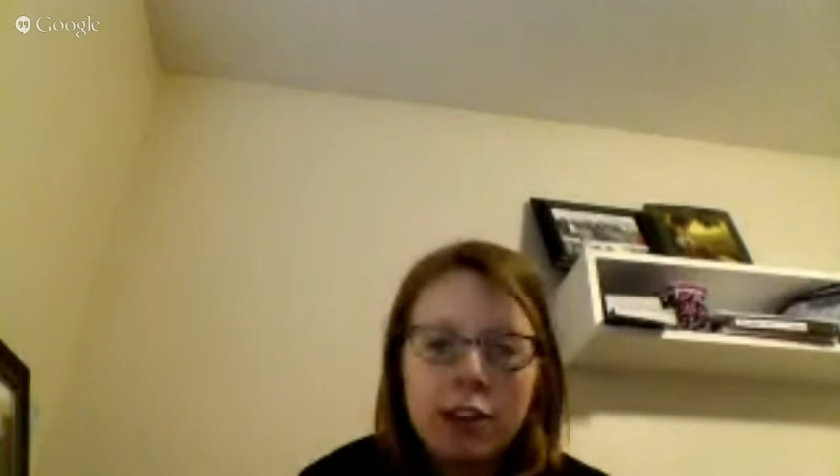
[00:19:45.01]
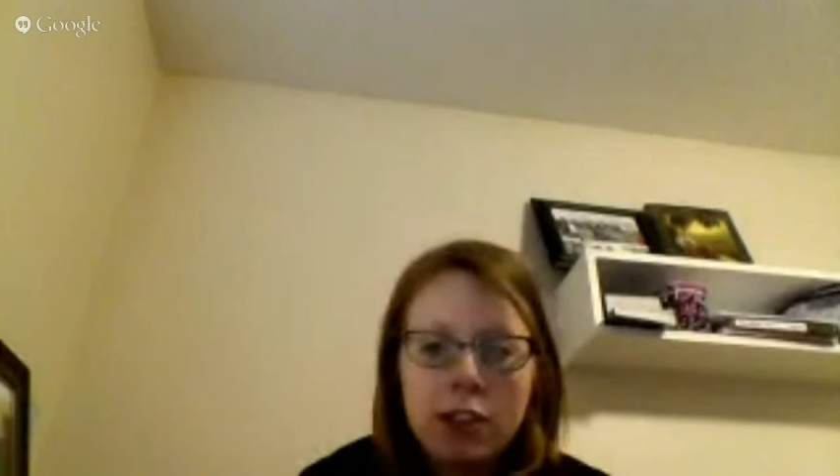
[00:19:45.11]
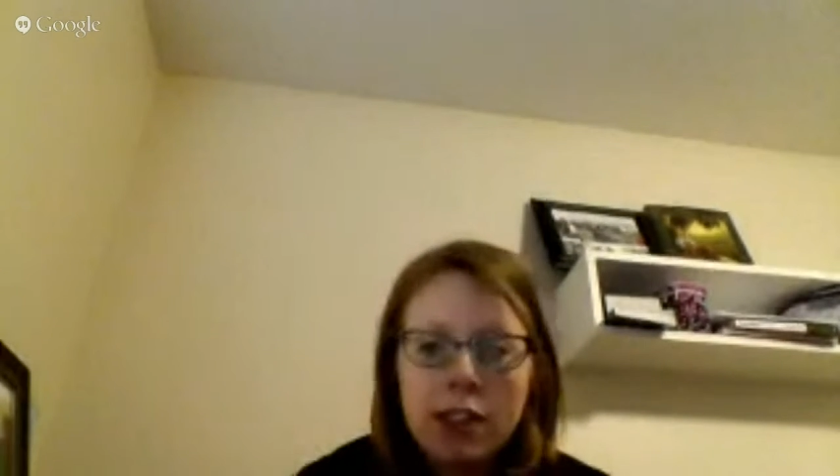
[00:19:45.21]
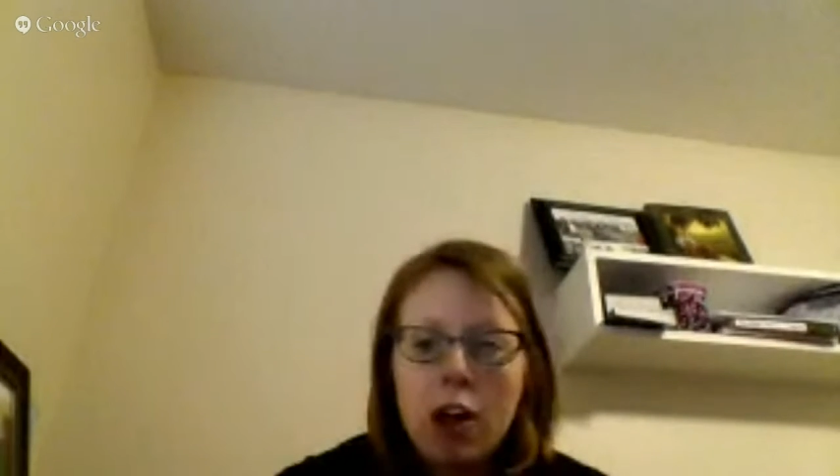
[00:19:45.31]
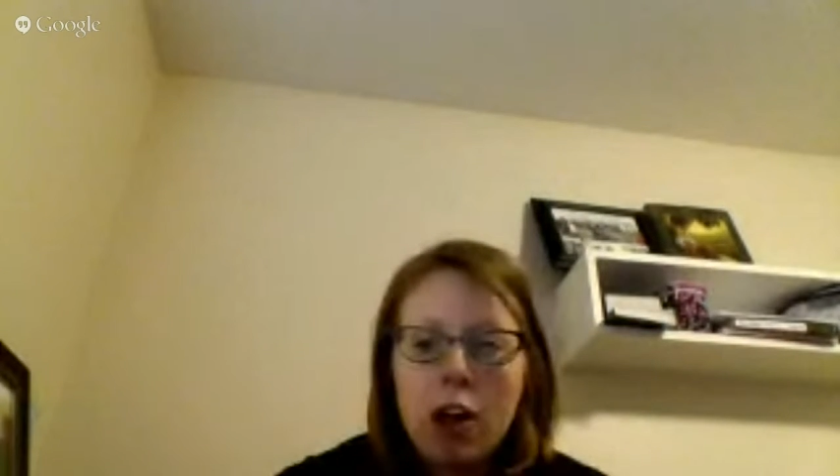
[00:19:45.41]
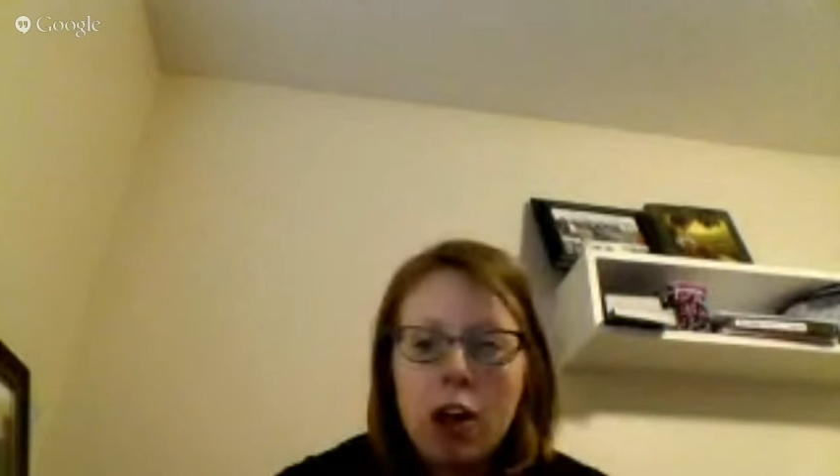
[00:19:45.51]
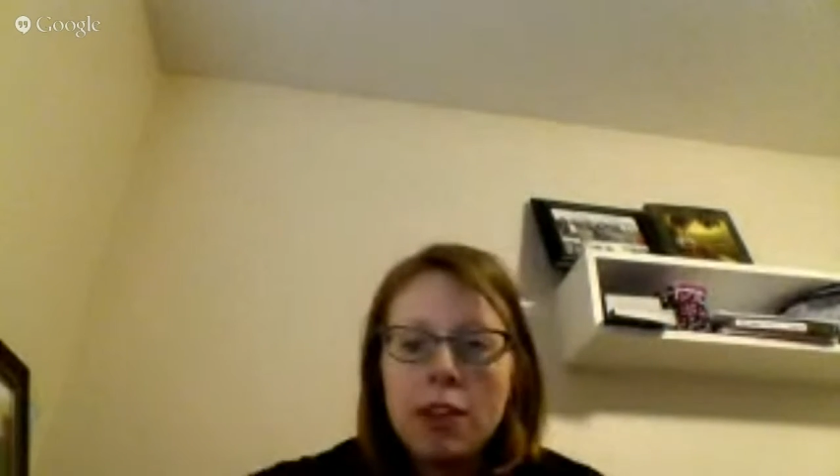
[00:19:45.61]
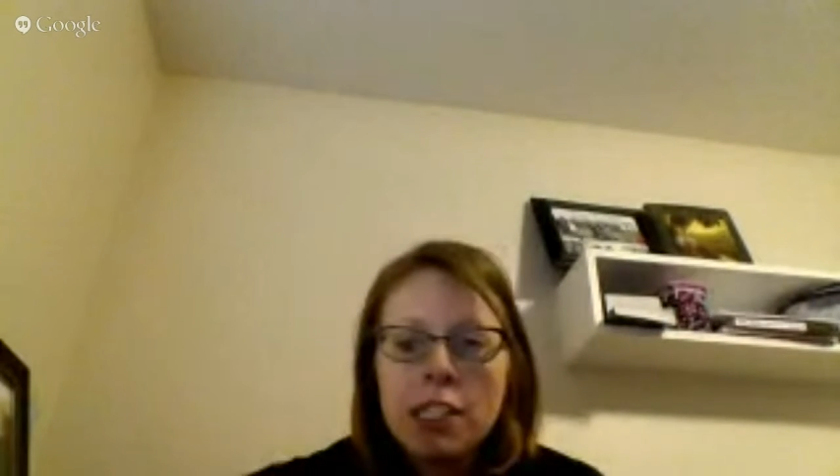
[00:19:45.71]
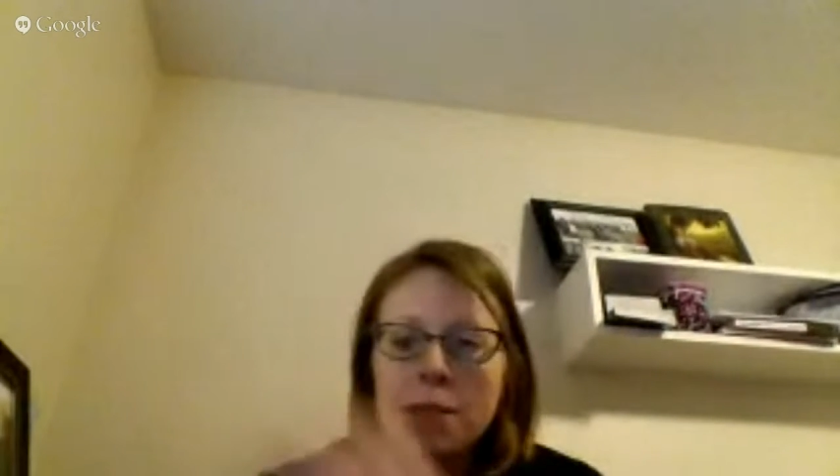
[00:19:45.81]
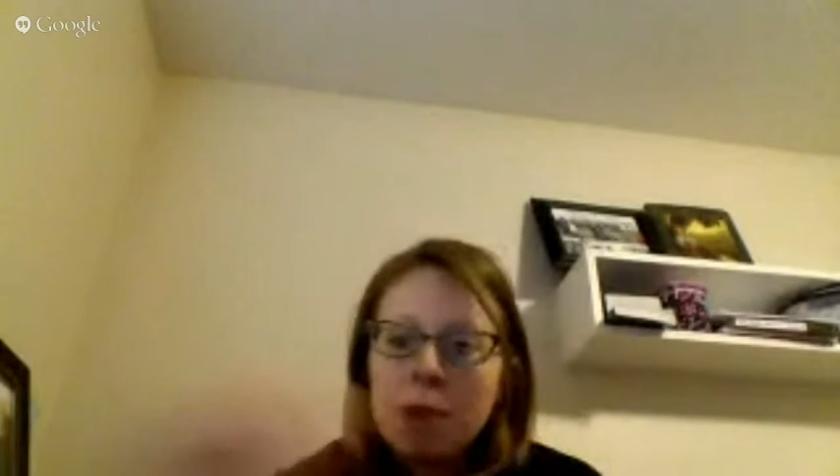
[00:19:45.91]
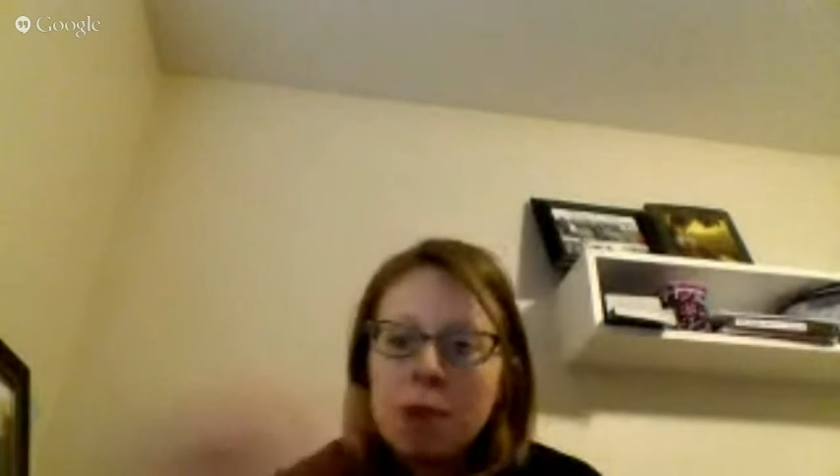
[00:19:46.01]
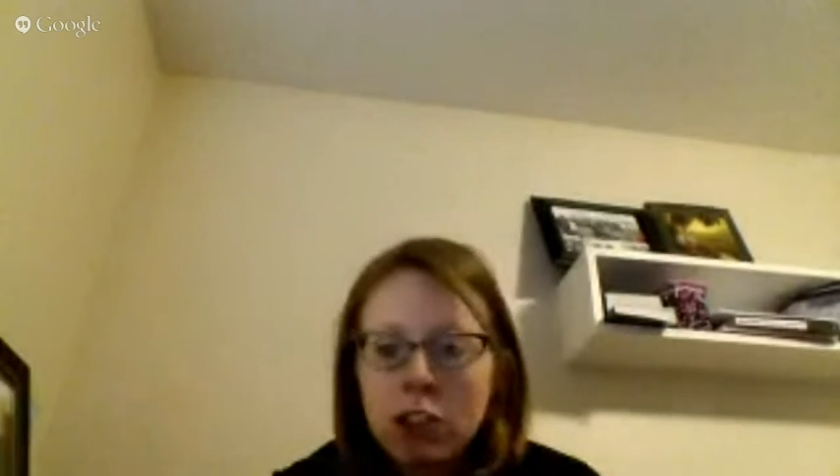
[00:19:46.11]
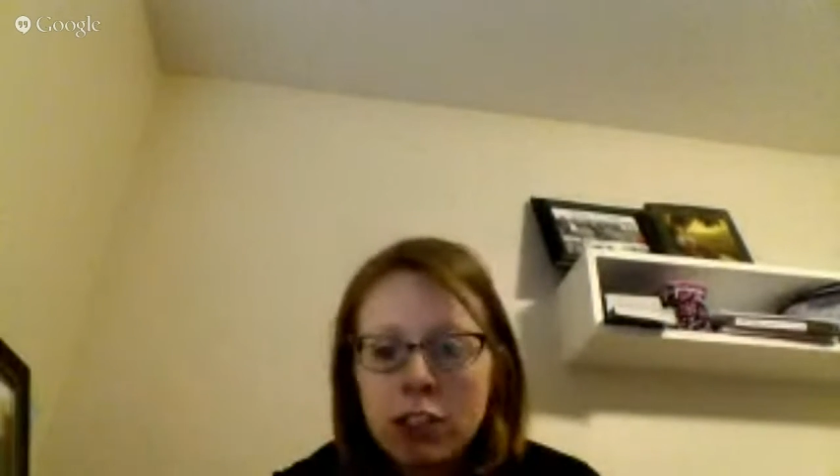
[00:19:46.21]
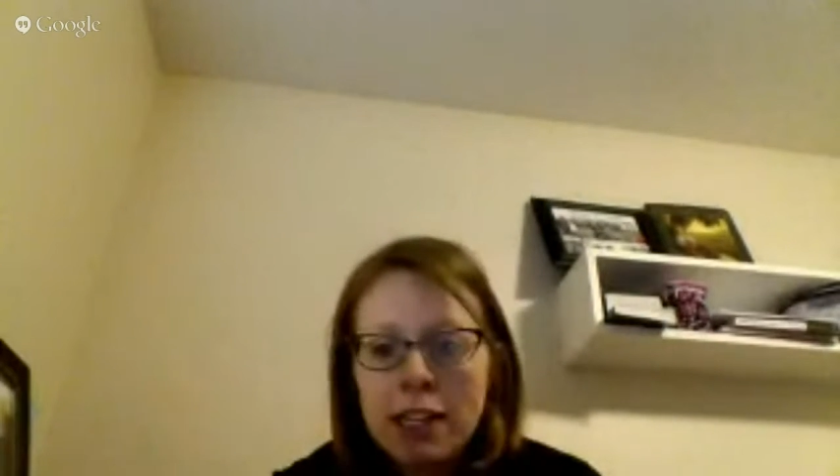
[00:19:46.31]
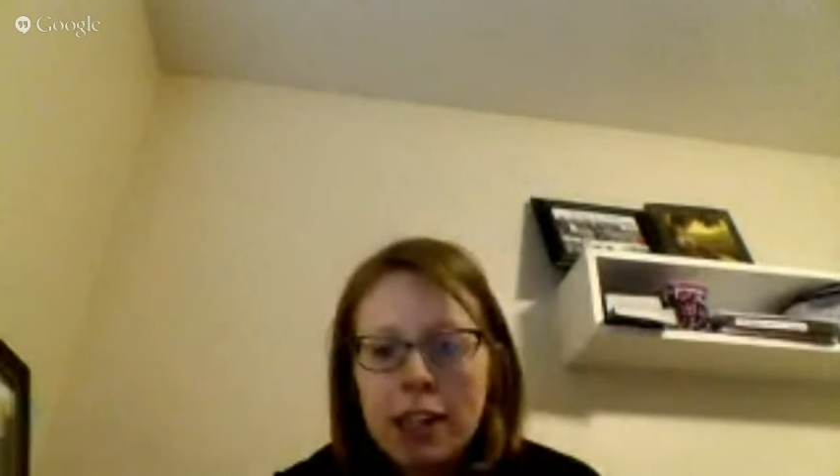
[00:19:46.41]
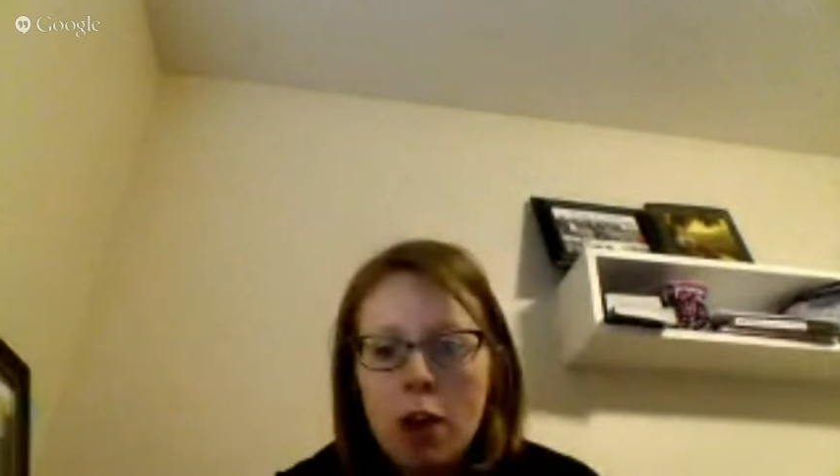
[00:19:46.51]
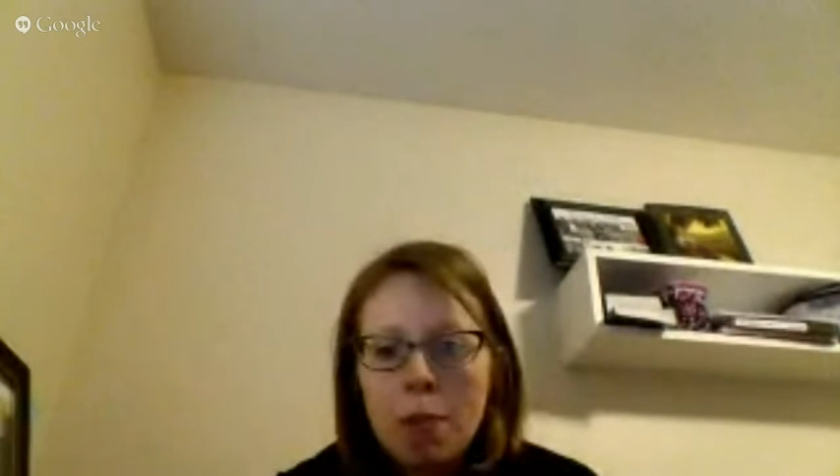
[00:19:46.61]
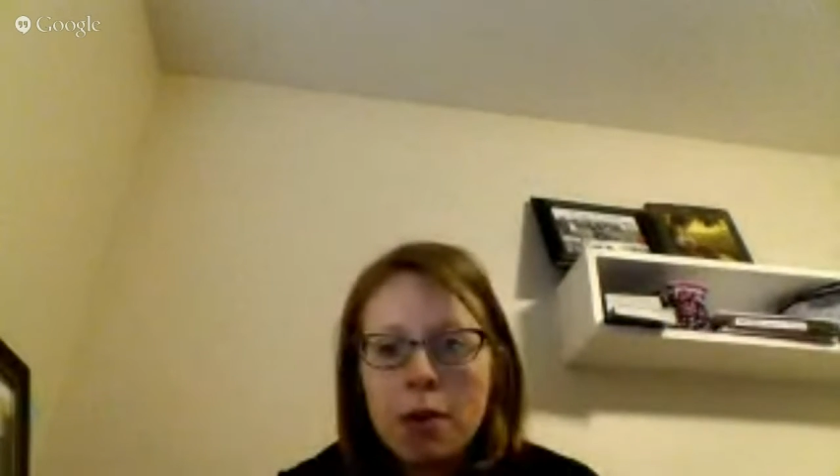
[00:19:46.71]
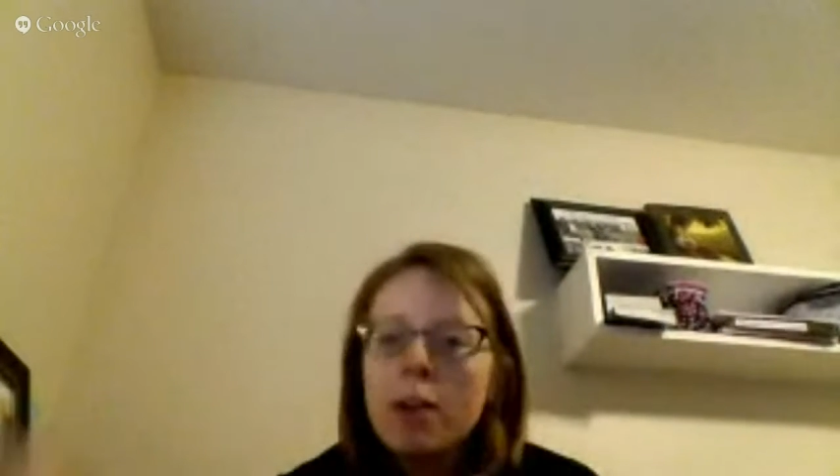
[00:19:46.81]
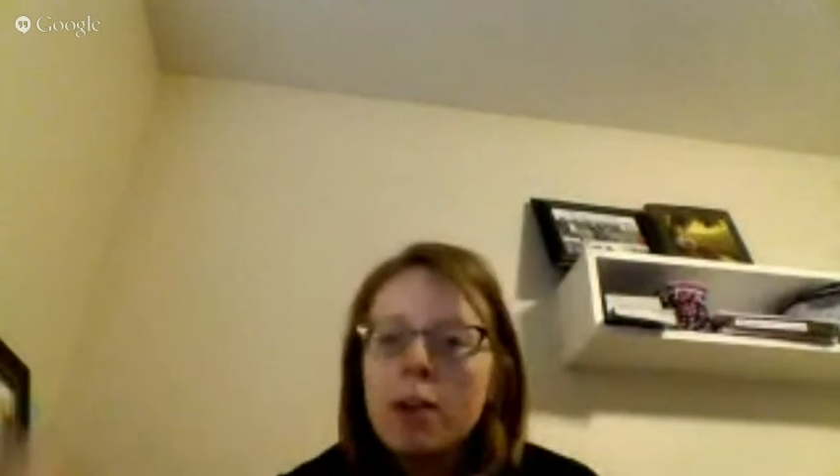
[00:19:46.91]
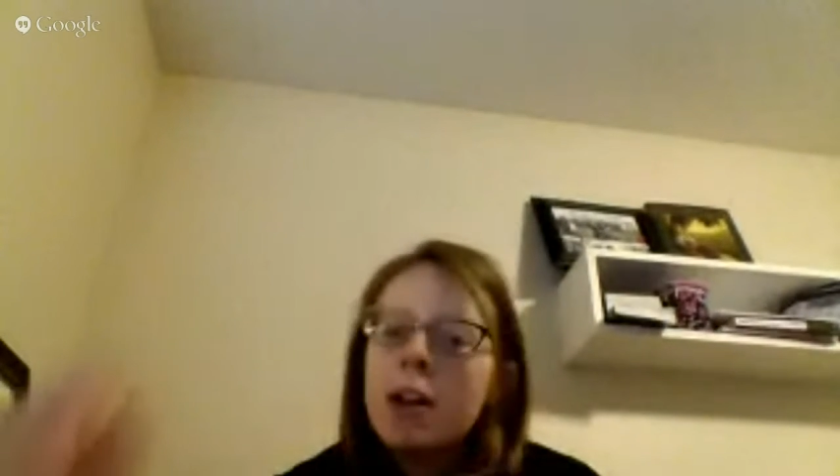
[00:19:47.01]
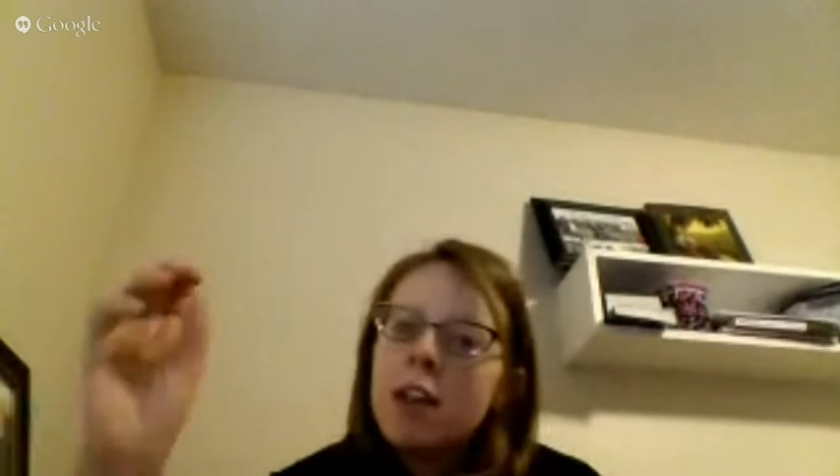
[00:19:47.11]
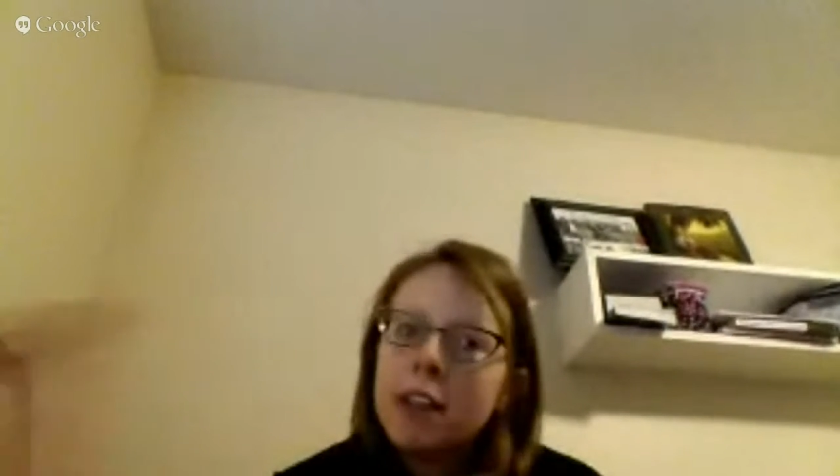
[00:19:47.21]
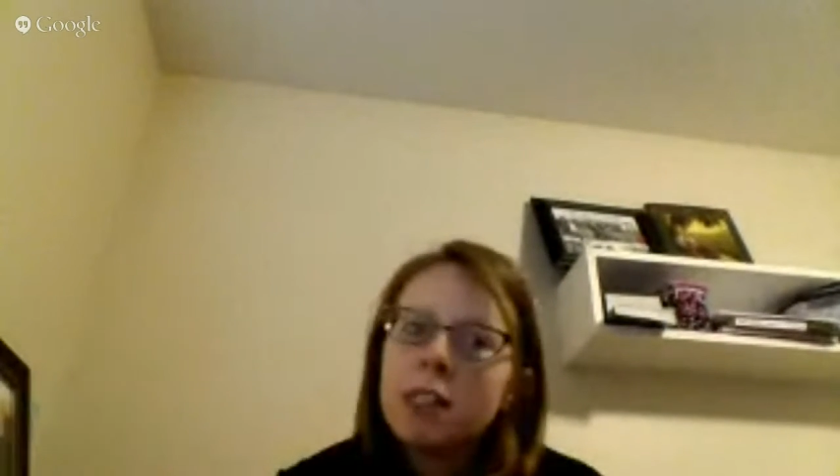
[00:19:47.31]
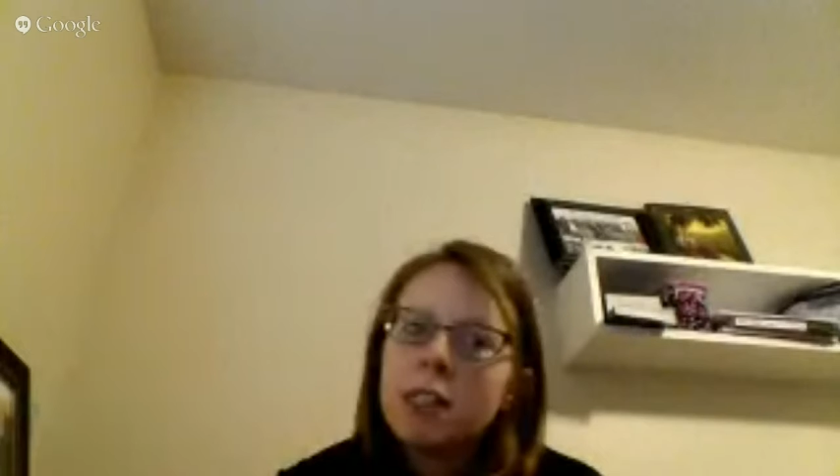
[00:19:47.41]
These counselors can help you. These specialists can help you.